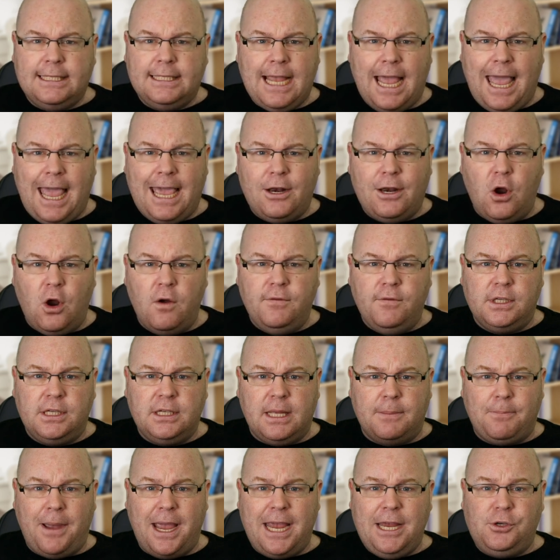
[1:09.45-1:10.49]
to head over
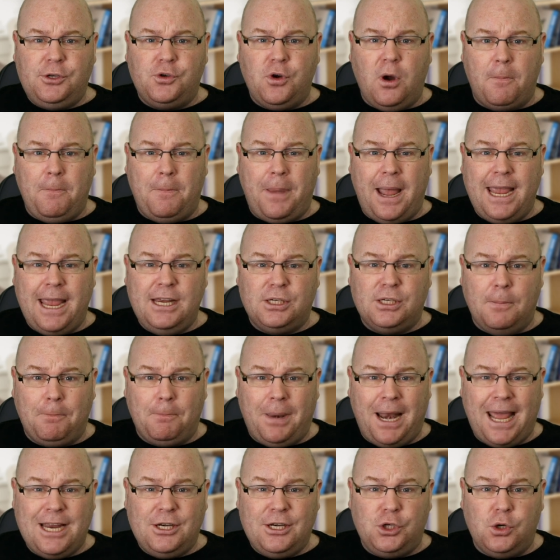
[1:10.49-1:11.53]
to the Patreon page
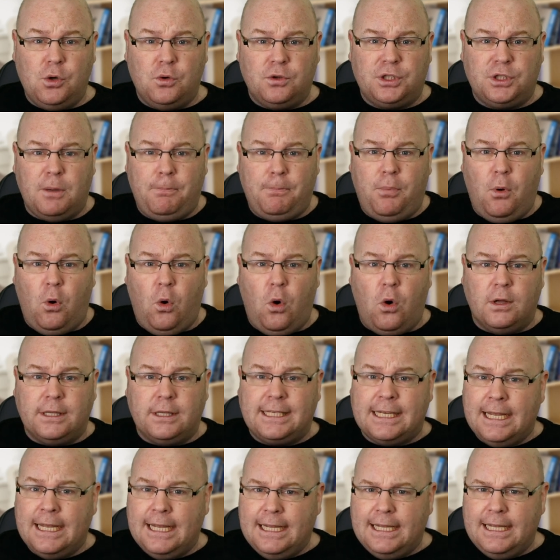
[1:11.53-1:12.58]
and pledge your
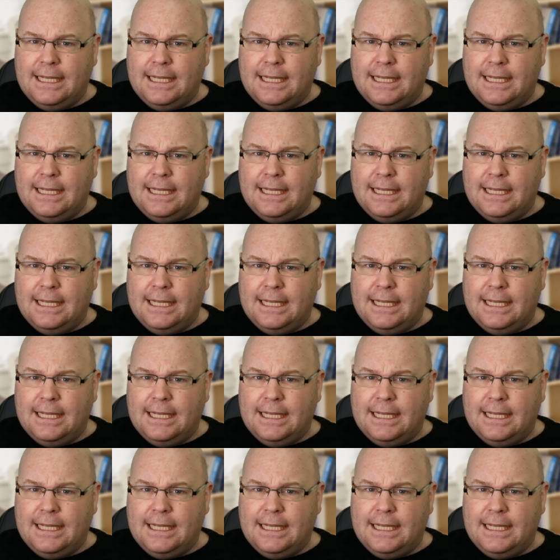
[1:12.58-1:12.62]
support.